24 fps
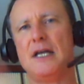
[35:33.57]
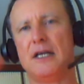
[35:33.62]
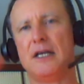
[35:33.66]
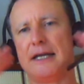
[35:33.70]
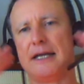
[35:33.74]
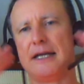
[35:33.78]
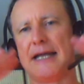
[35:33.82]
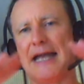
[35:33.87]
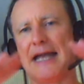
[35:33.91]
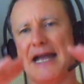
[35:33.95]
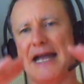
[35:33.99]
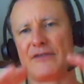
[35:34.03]

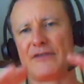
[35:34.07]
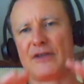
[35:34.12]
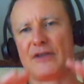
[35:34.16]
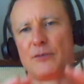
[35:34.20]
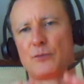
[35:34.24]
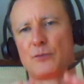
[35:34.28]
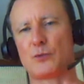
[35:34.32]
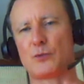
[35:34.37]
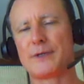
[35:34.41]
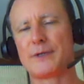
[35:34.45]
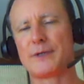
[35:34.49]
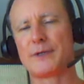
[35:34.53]
have
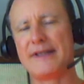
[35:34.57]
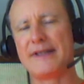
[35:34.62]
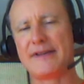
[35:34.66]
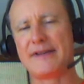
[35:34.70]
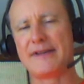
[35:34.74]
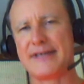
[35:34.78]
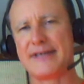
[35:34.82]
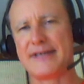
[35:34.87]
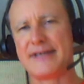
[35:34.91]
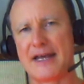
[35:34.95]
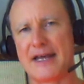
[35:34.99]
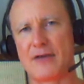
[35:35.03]
them
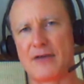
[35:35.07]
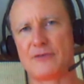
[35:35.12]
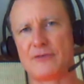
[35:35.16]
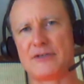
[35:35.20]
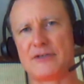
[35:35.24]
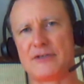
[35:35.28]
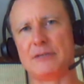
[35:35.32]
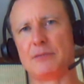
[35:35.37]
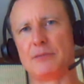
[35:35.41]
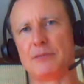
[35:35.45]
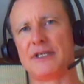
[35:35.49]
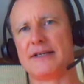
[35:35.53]
breathe down
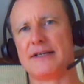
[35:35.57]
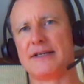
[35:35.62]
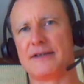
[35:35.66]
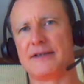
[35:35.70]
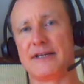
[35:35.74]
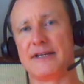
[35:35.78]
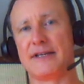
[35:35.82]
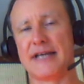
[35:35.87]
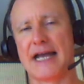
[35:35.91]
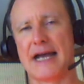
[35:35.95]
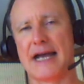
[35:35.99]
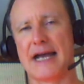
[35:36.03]
deeply
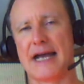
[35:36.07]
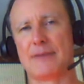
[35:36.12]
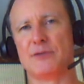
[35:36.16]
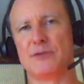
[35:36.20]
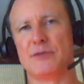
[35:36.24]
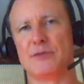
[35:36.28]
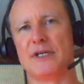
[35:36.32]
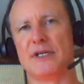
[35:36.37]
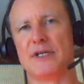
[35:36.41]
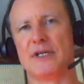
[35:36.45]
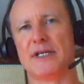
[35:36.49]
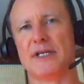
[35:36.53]
into the
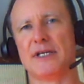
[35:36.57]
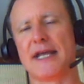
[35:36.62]
abdomen,